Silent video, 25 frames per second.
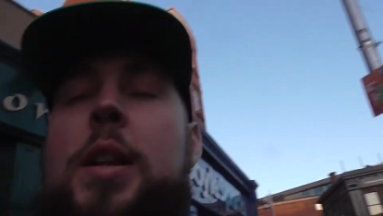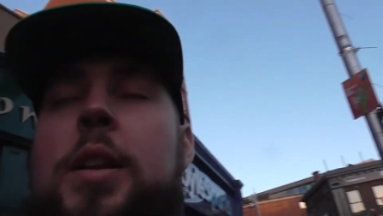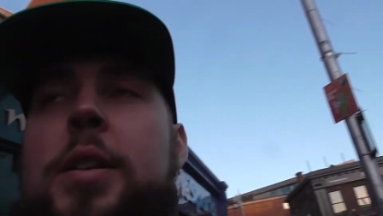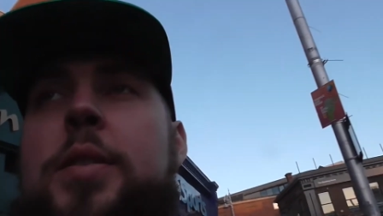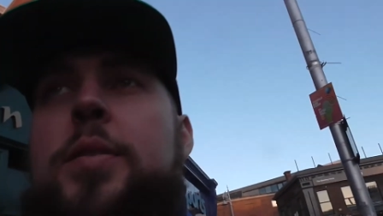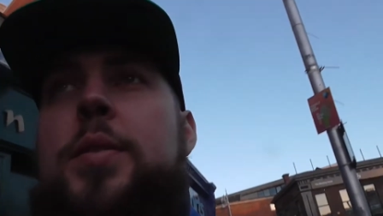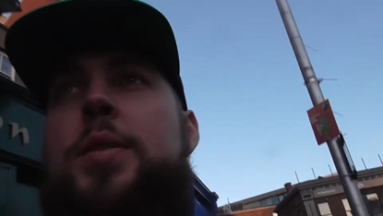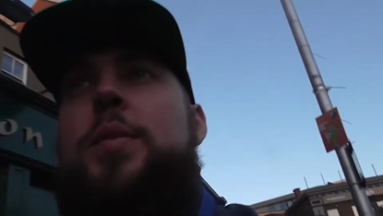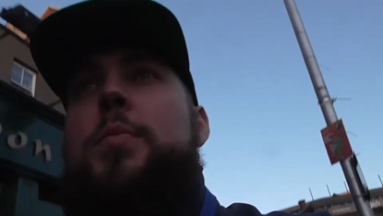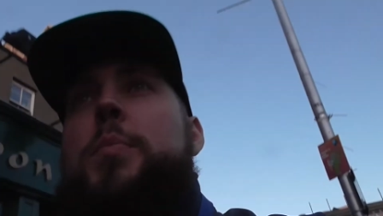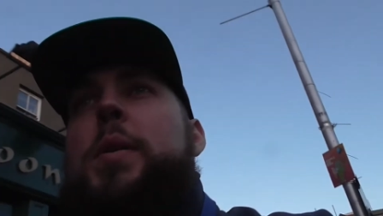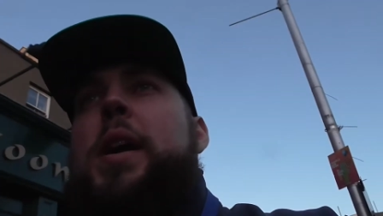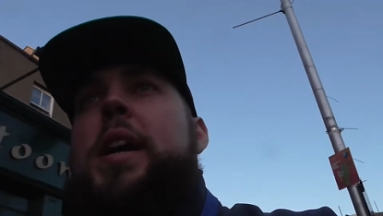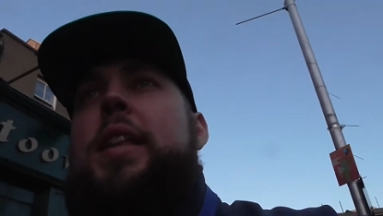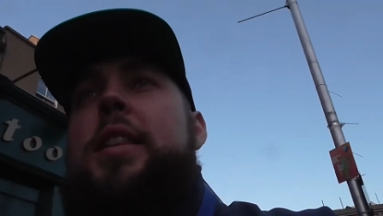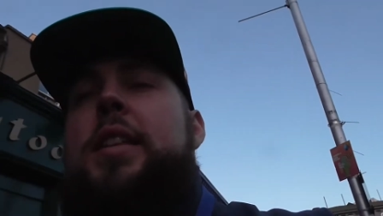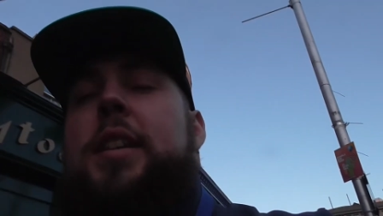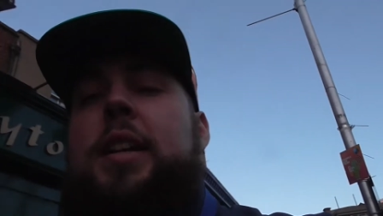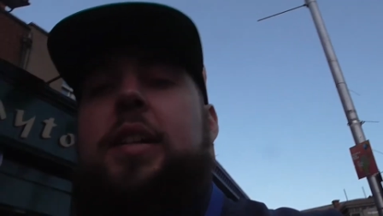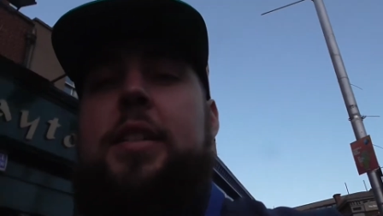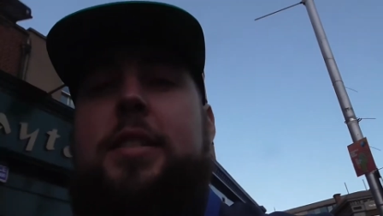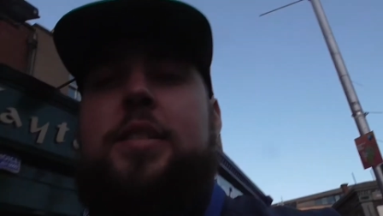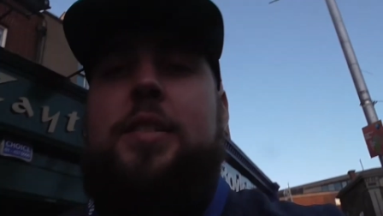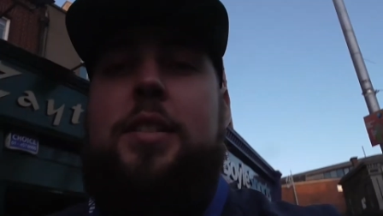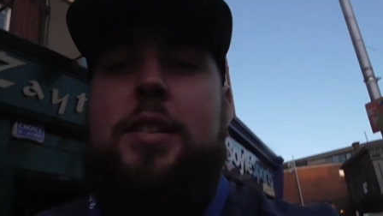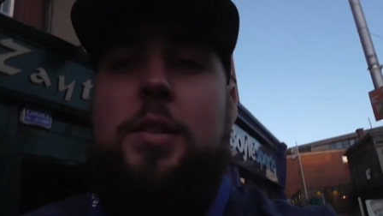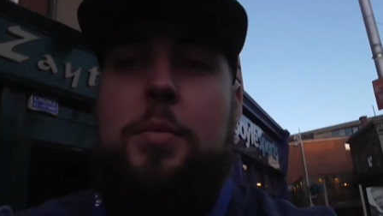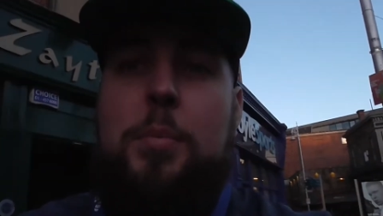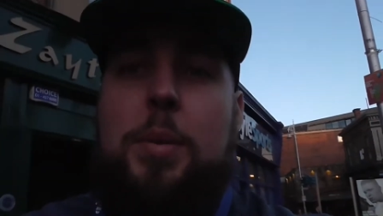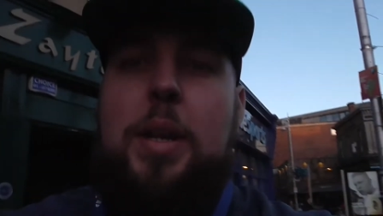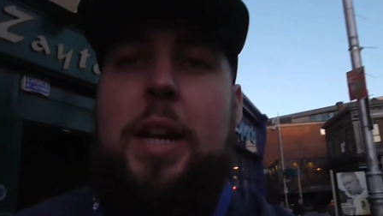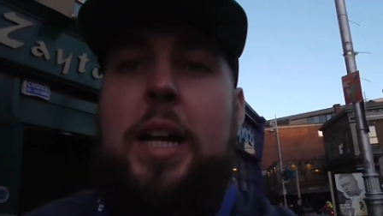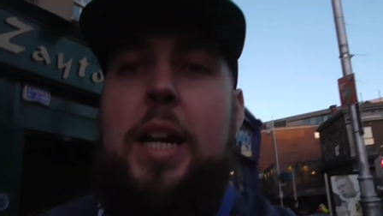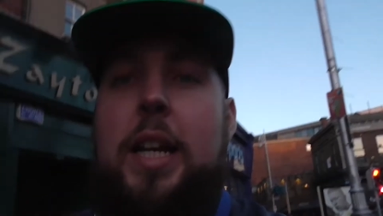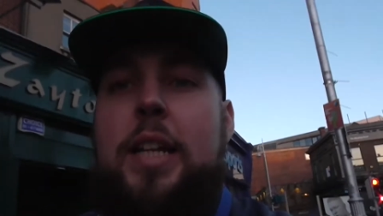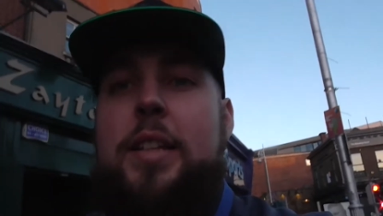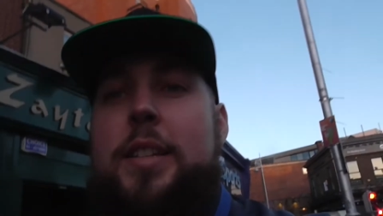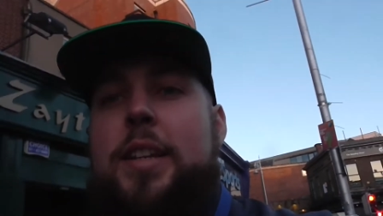losing weight thing
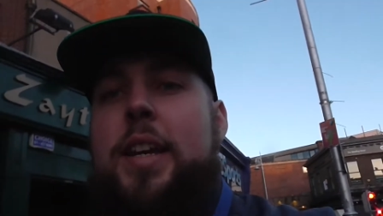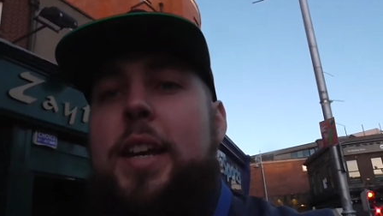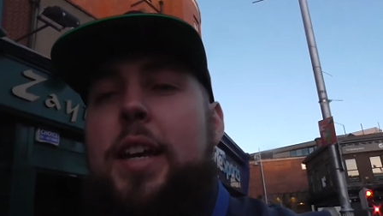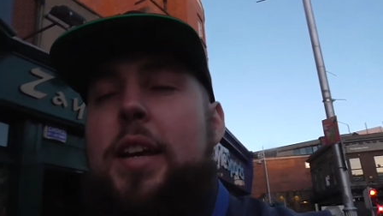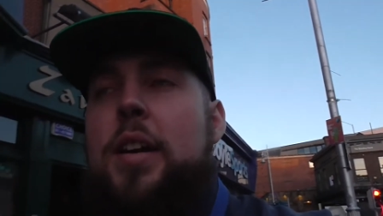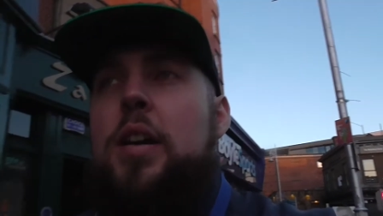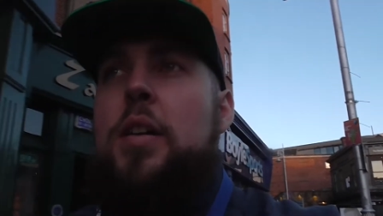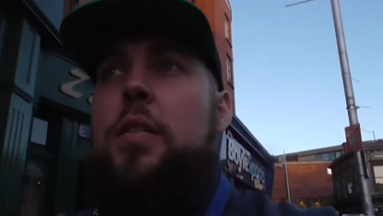completely take